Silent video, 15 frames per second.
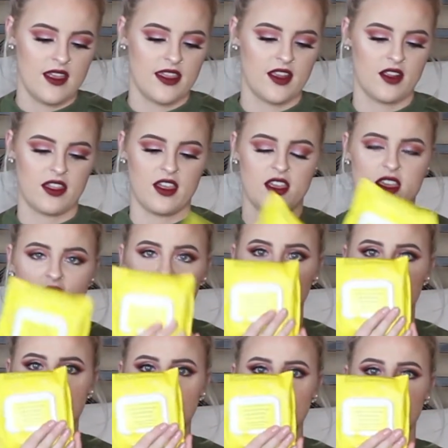They're the
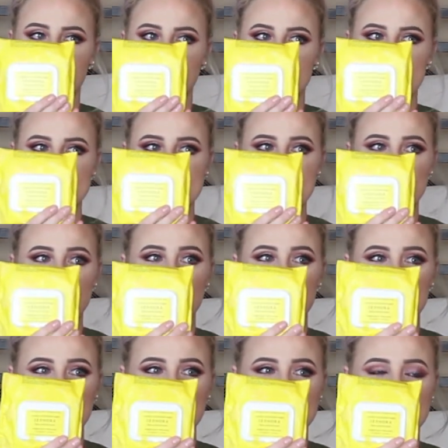Yuzu cleansing
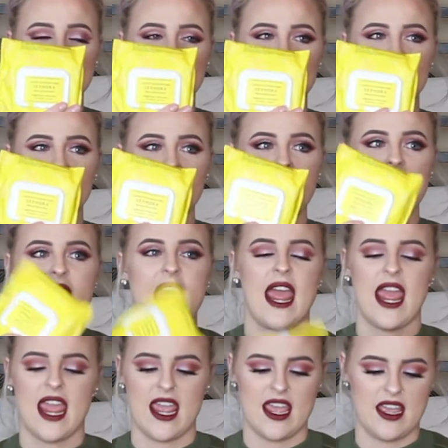wipes,
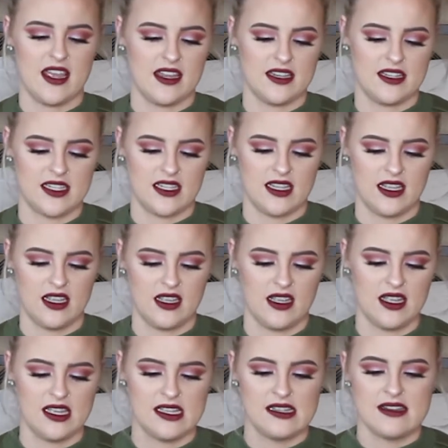and
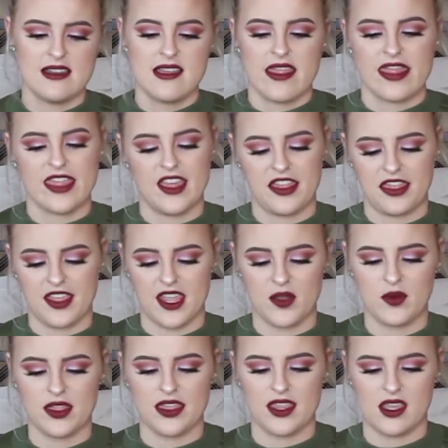the thing
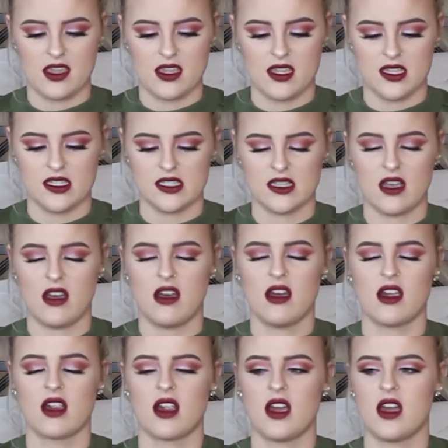with these
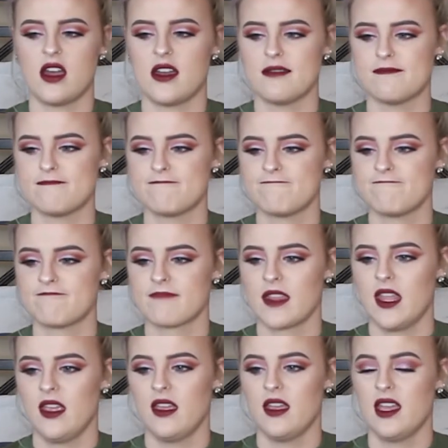are,
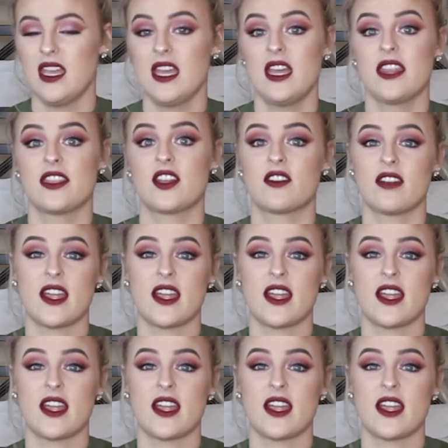they're